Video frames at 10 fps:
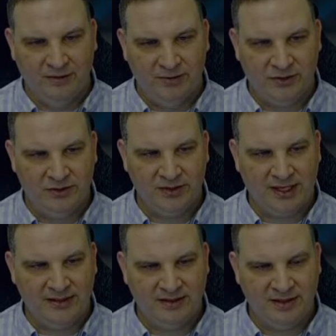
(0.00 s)
But those,
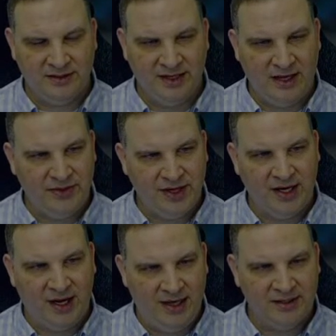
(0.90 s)
I, I, I
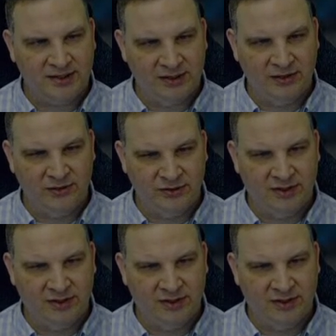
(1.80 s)
think honestly, those,